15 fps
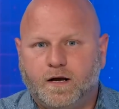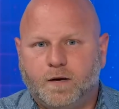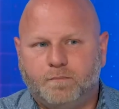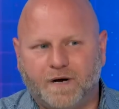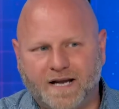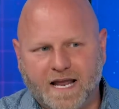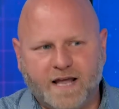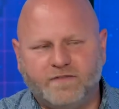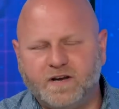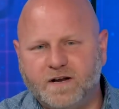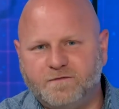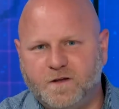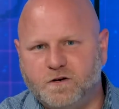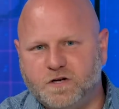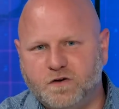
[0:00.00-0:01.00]
But even
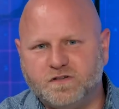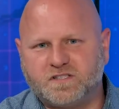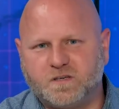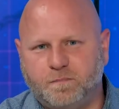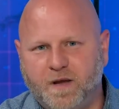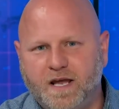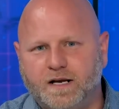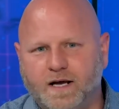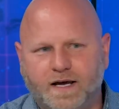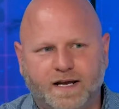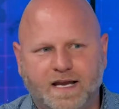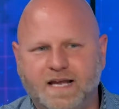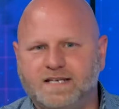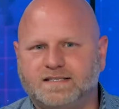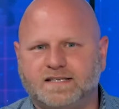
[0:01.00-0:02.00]
if you do subpoena
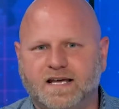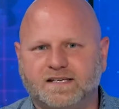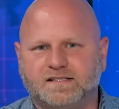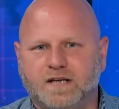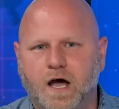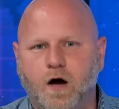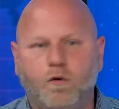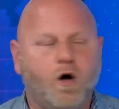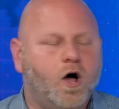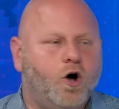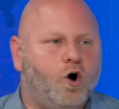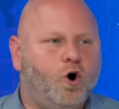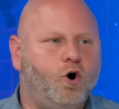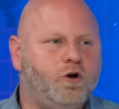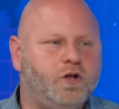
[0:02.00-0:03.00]
and he says no,
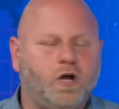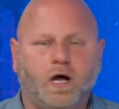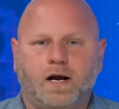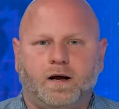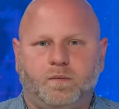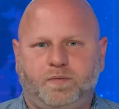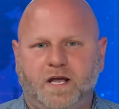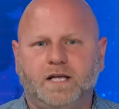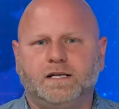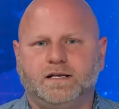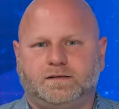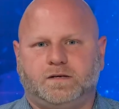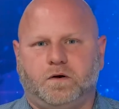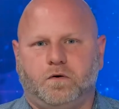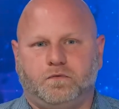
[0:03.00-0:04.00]
who are you going to appeal
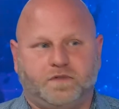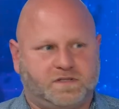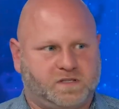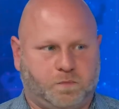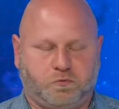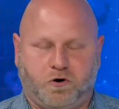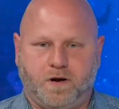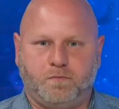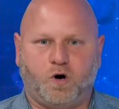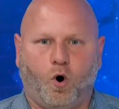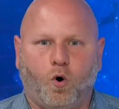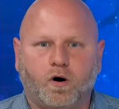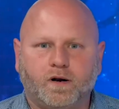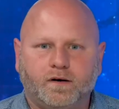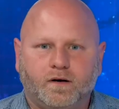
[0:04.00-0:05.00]
it to? The Supreme
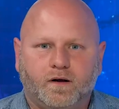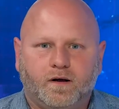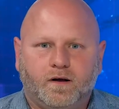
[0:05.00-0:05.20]
Court?